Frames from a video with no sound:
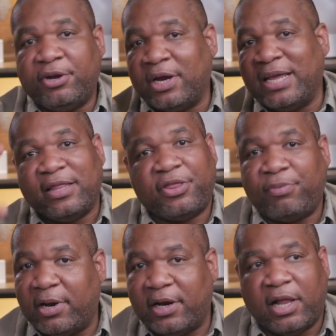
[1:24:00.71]
You're going to get the
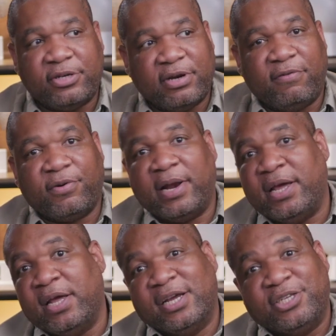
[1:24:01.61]
$300 travel
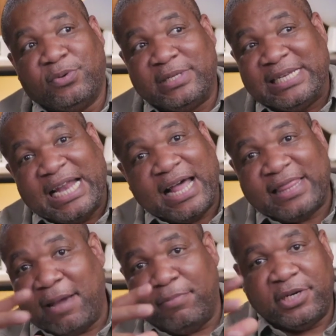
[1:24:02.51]
credit. So it's not
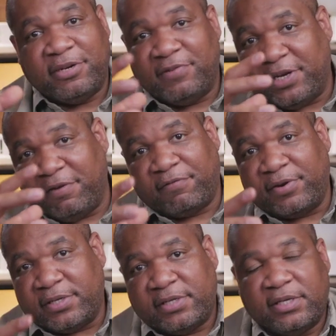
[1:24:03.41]
that much of a
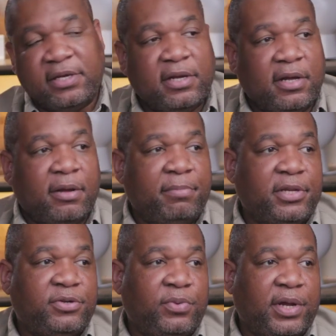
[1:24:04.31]
difference
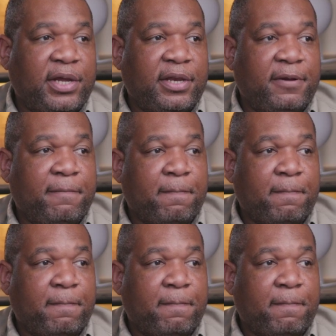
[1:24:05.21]
between